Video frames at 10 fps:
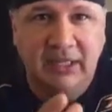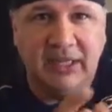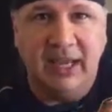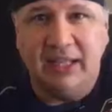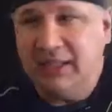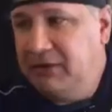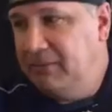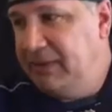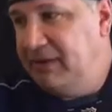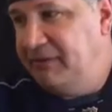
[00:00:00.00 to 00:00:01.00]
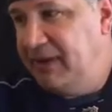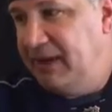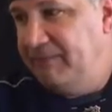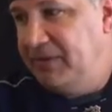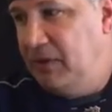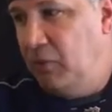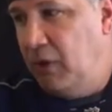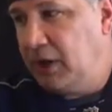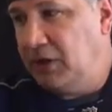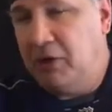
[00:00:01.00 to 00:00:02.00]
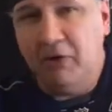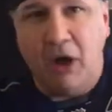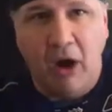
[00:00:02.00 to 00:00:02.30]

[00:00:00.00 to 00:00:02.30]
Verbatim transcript: take a little bit of a workload